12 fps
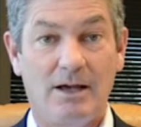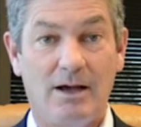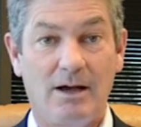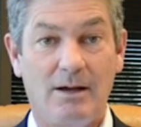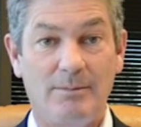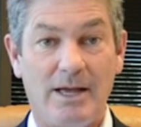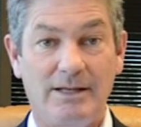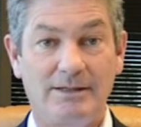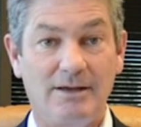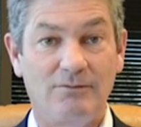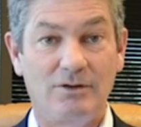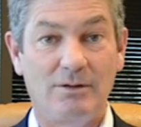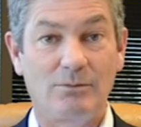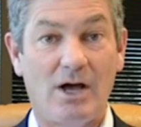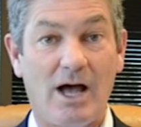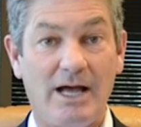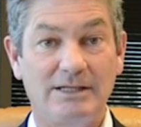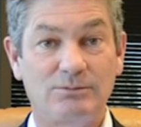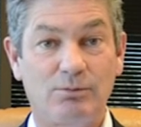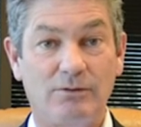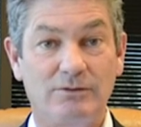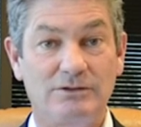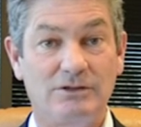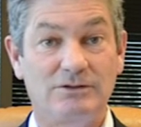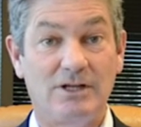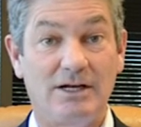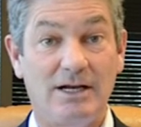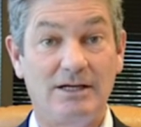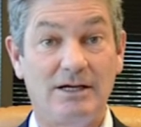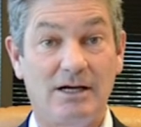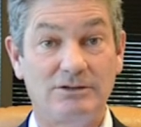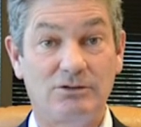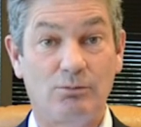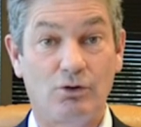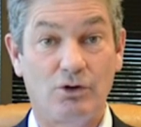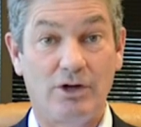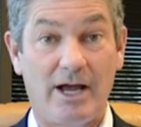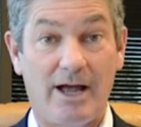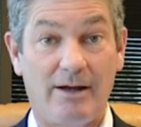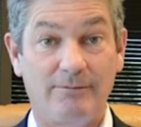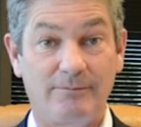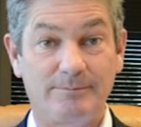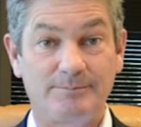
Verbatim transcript: and giving them the highest privileges that any customer could have.